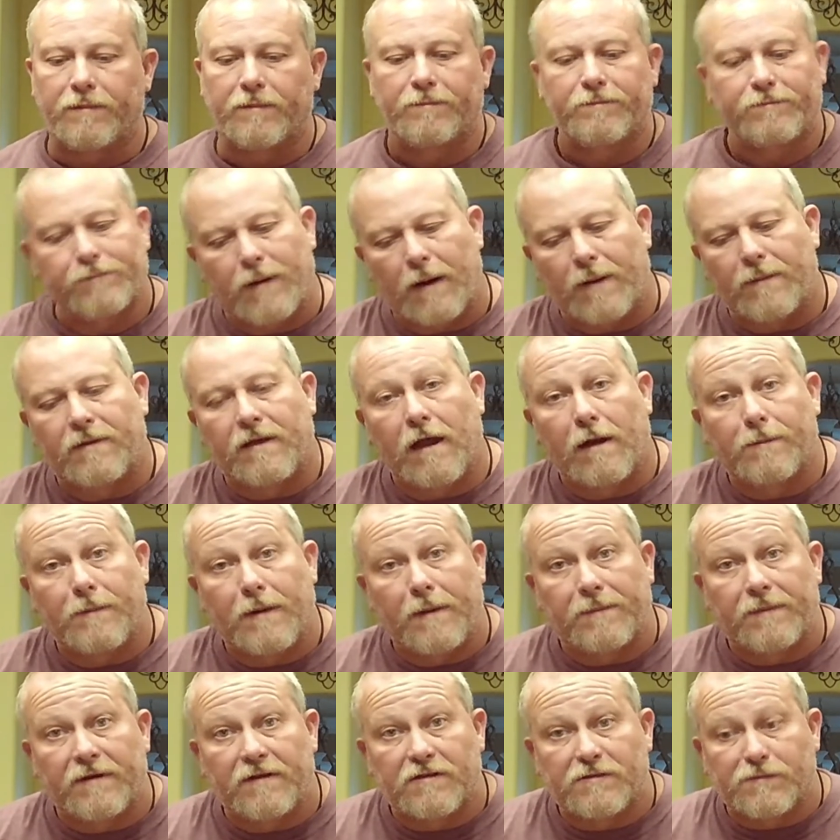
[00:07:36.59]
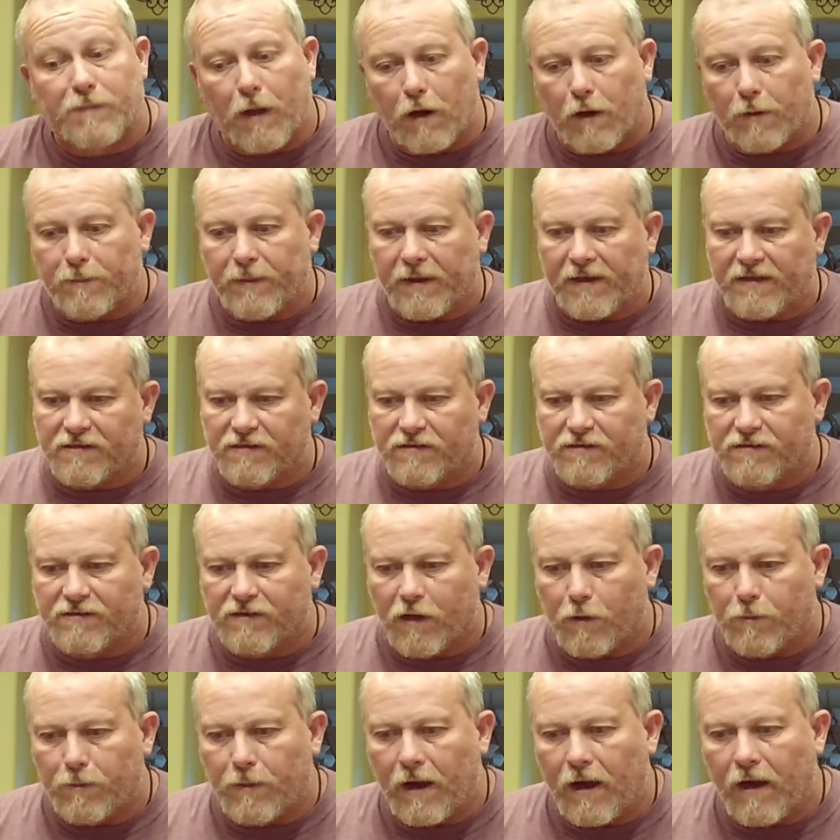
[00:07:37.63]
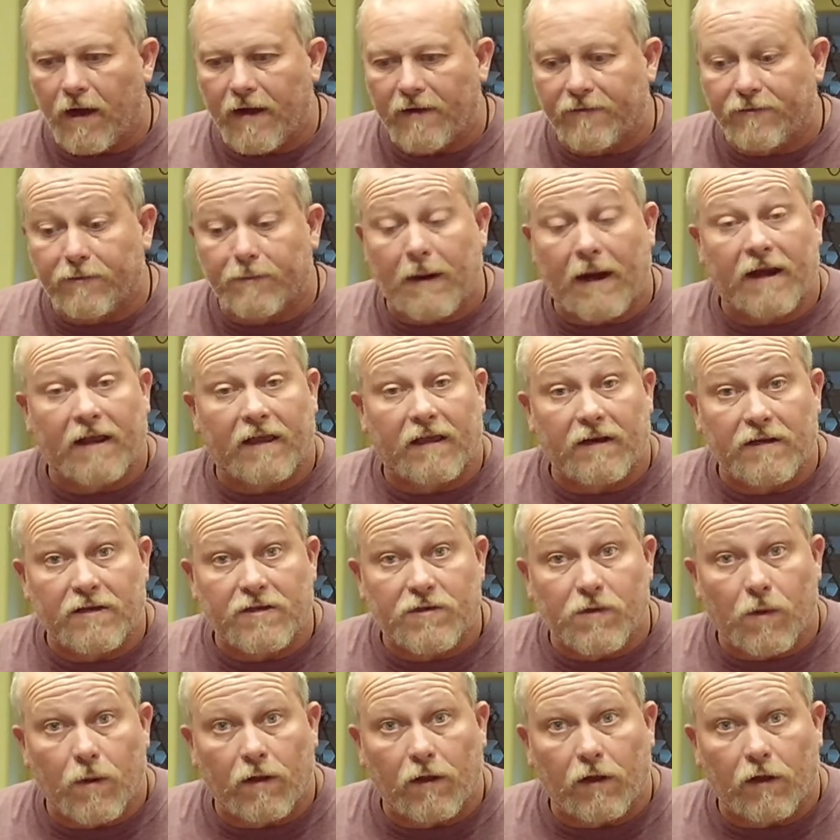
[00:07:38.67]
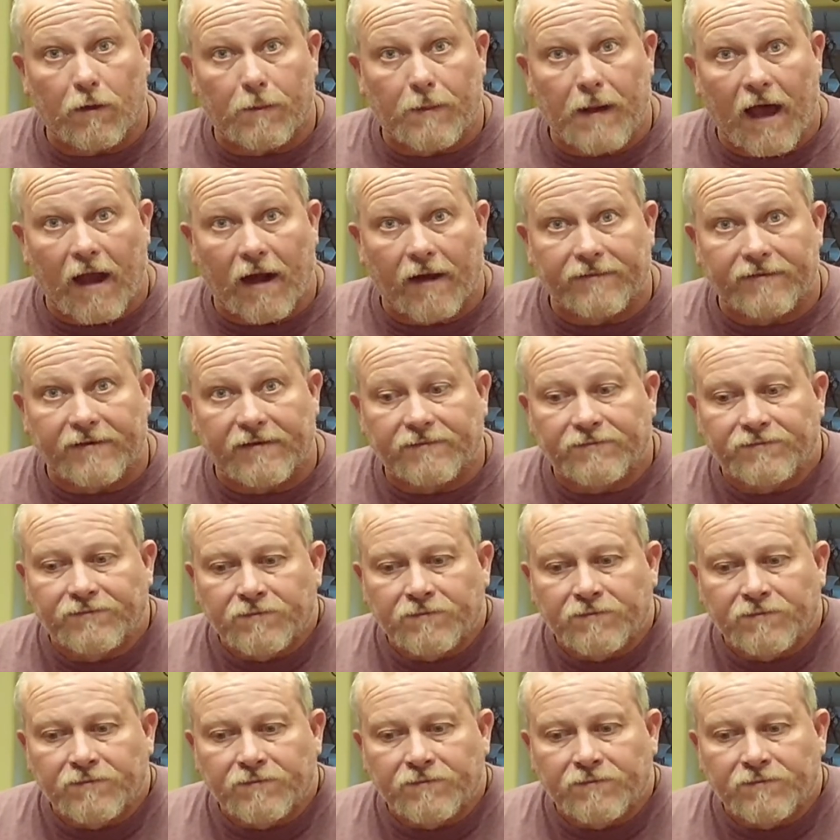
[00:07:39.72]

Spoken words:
Probably cut them up into smaller pieces so everybody can enjoy a little bite of it.